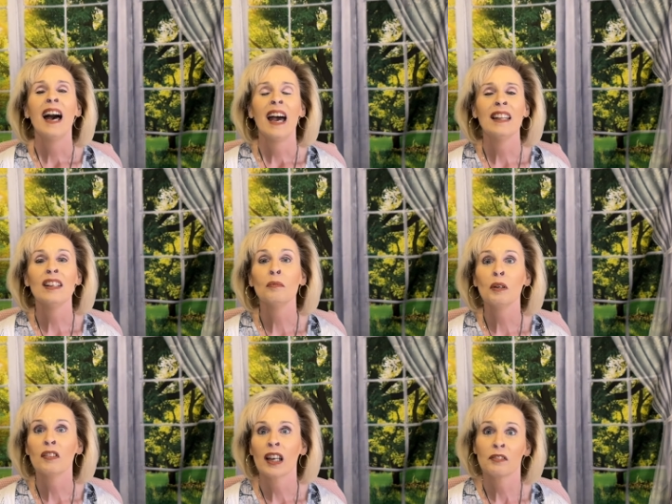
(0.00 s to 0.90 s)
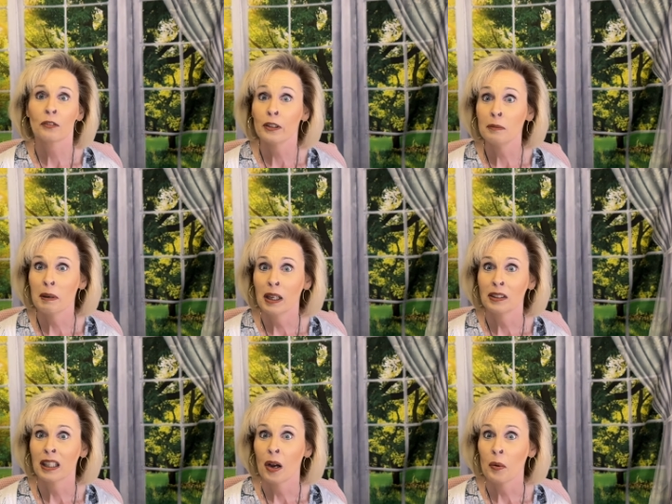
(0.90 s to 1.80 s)
And then we've got friend mail to
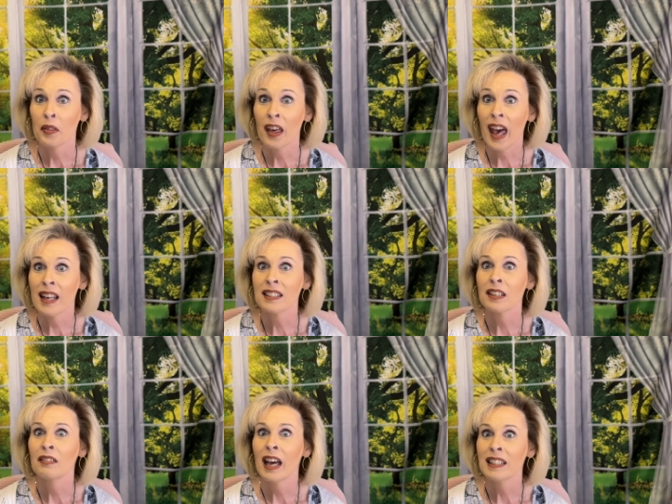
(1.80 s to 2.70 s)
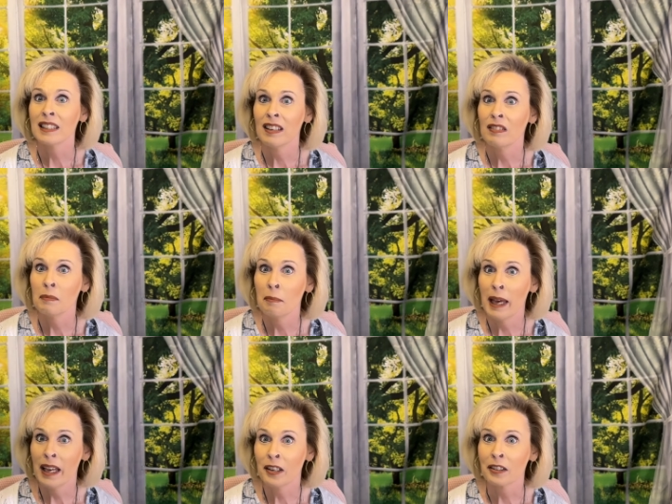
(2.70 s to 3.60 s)
go with that, so that's even
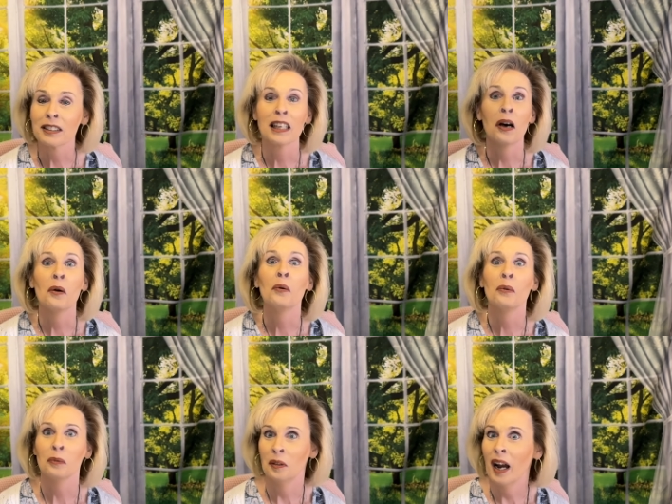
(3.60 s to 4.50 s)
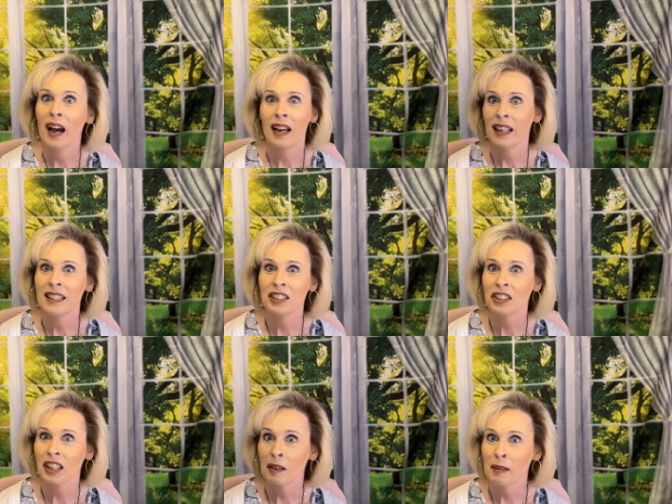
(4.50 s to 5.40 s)
better. So it's
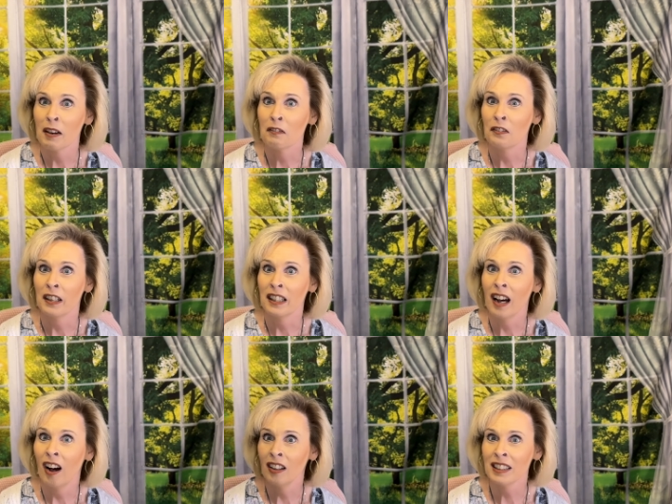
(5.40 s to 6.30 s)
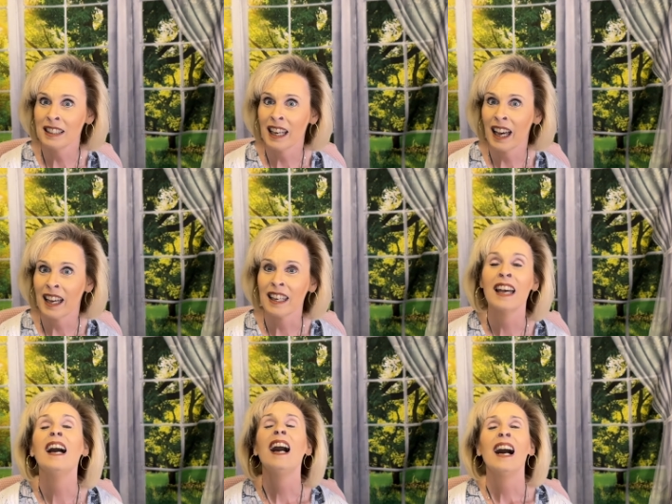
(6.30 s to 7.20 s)
just going to be a fun haul today.
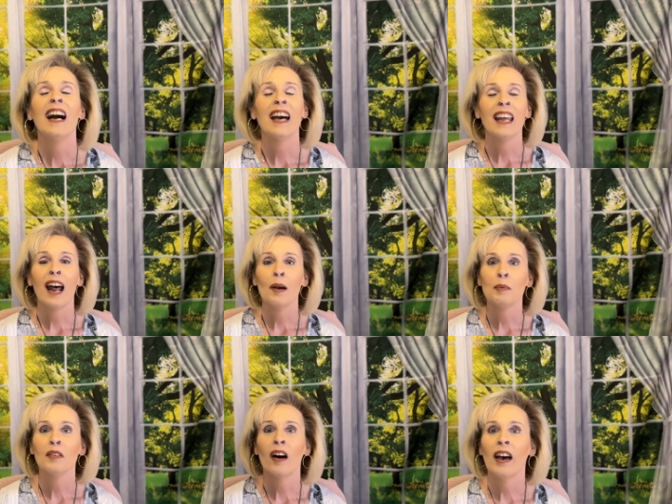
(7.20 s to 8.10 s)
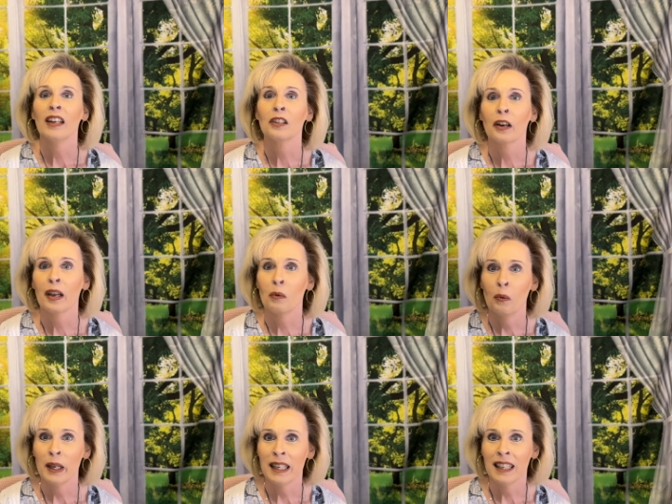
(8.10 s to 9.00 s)
And I hope you all had a great
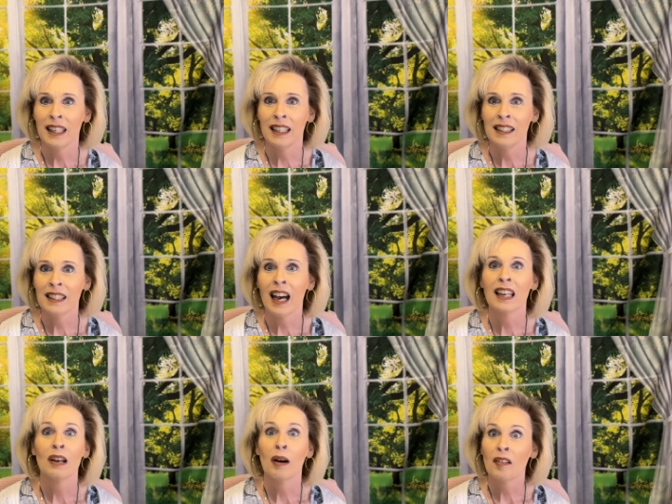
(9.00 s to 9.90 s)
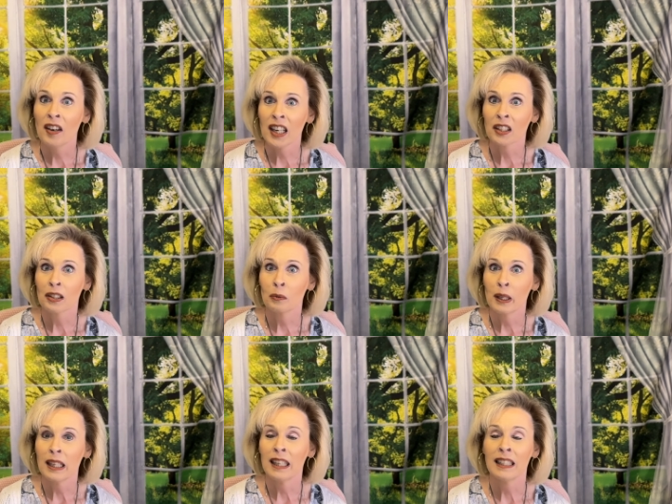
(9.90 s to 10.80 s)
weekend. I know I've had a good
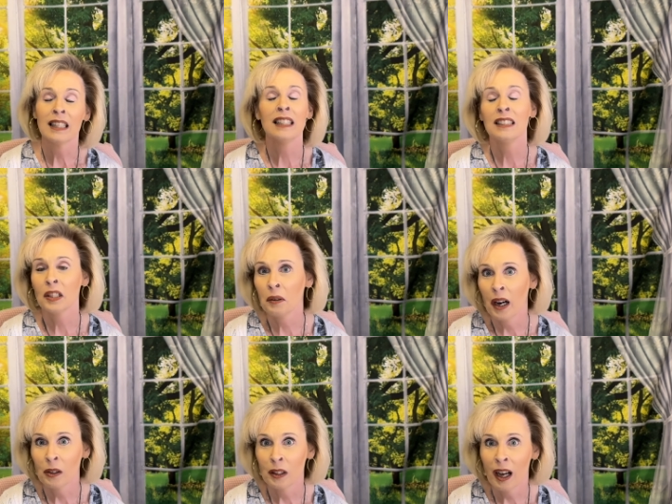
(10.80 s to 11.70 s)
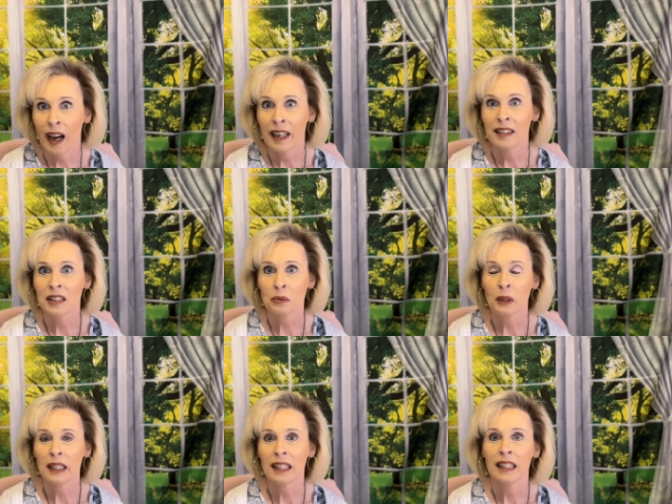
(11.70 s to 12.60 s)
weekend. I didn't do a whole lot this
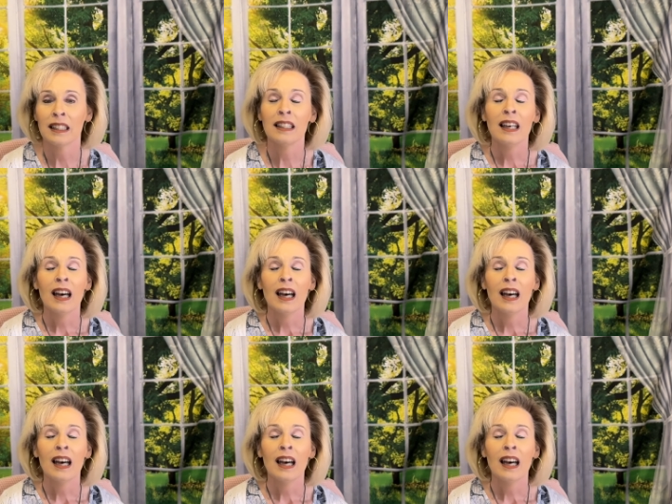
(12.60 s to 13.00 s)
weekend.